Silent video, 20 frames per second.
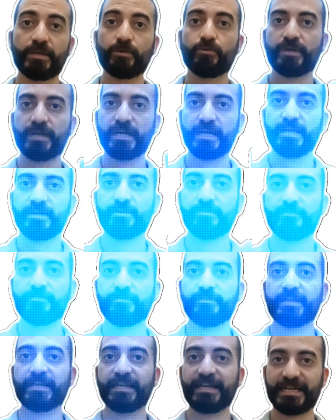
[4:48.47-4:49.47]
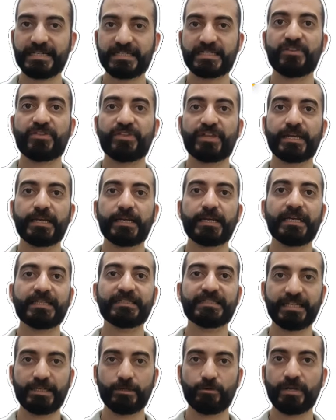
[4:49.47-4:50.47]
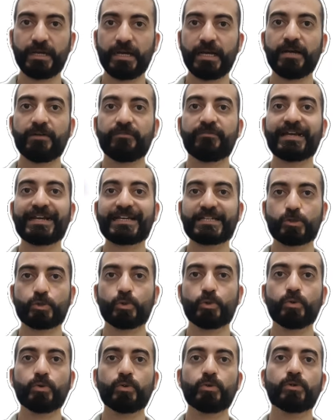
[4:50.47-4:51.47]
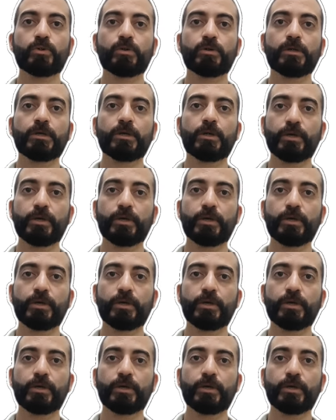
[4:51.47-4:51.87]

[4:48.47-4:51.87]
Here we have x3 and here we have x2.